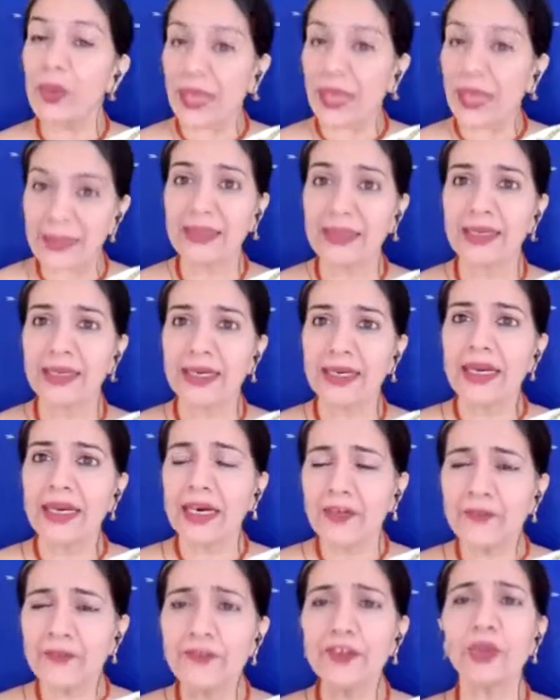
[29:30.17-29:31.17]
Well,
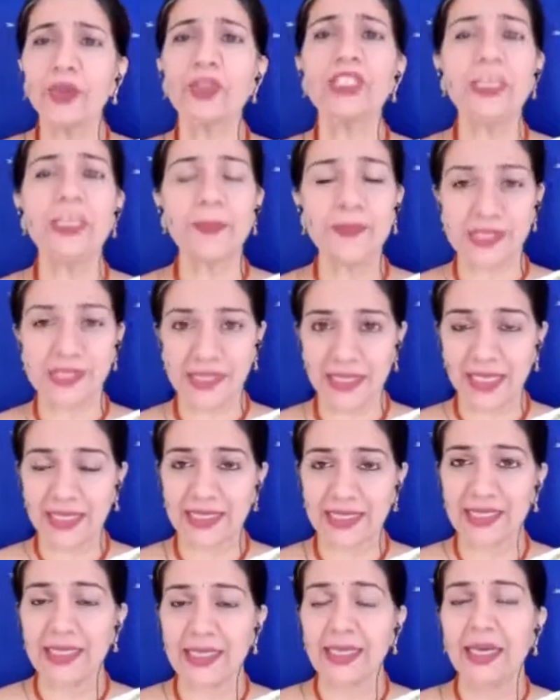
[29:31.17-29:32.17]
a few tips
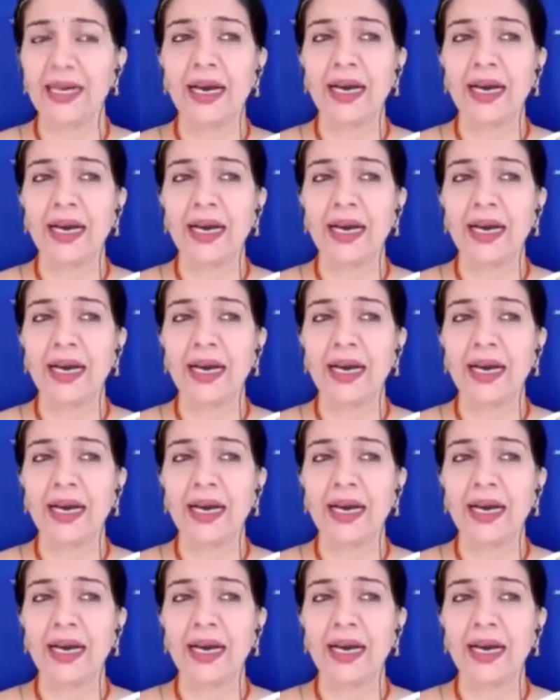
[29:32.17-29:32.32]
that